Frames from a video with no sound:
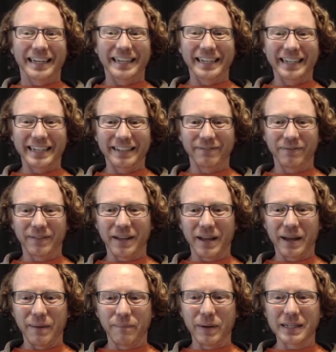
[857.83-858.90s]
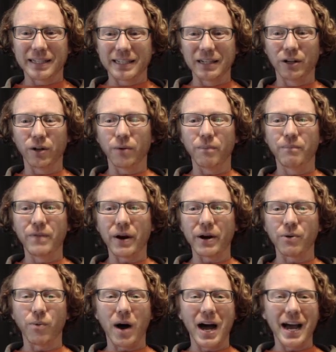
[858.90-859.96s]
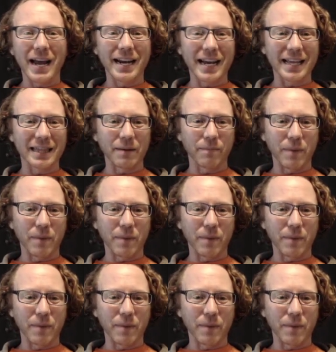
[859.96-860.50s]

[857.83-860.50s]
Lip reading: but still very wide at